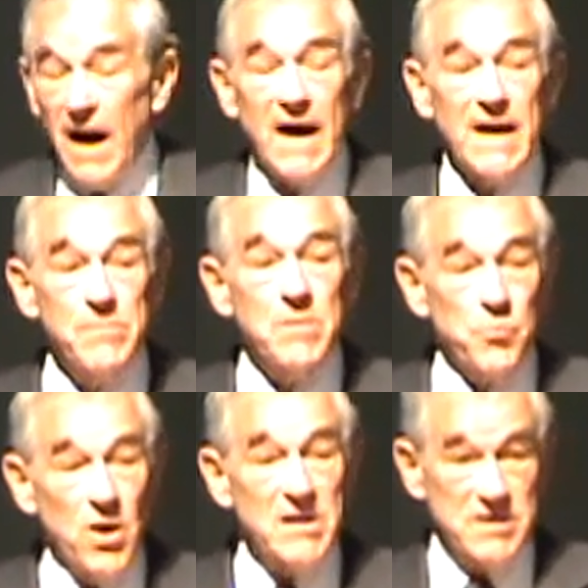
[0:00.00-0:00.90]
I'm
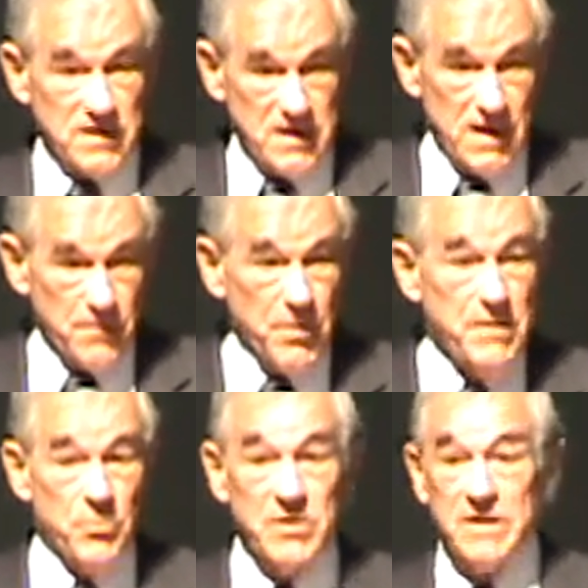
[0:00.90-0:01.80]
impressed that the young
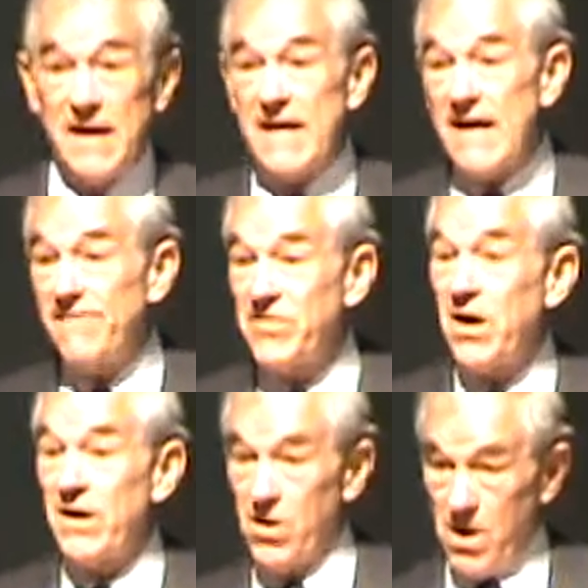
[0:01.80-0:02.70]
people today have
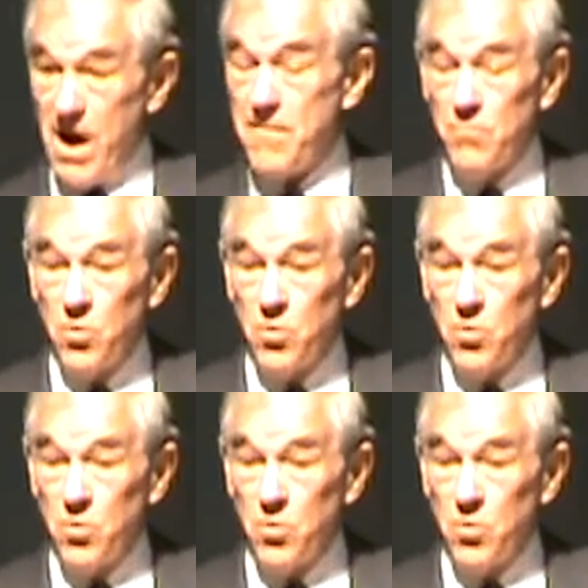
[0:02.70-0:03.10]
thought a lot